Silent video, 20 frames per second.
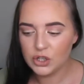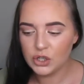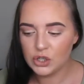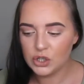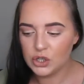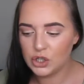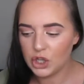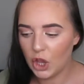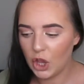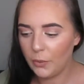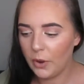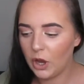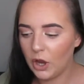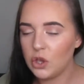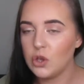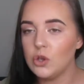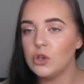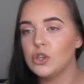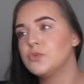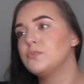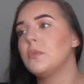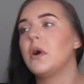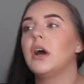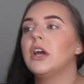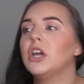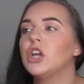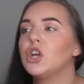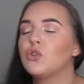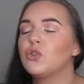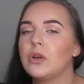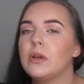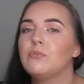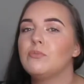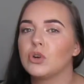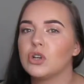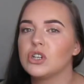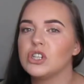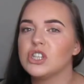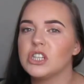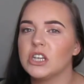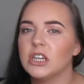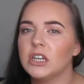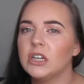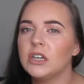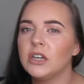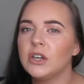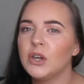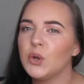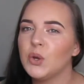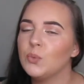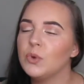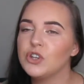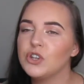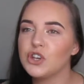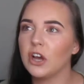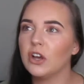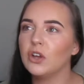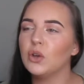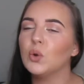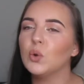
So I used my cream bronzer, which I